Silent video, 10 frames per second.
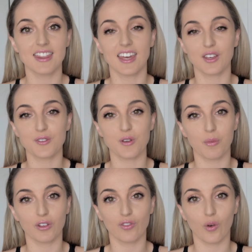Thank you so
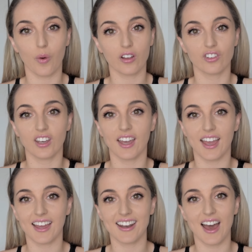much for watching,
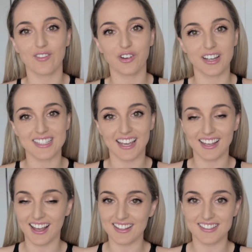and have a great
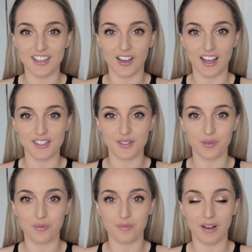day. I'll see you guys
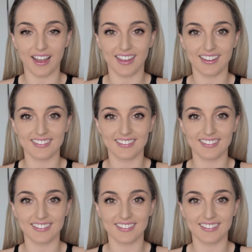soon. Bye.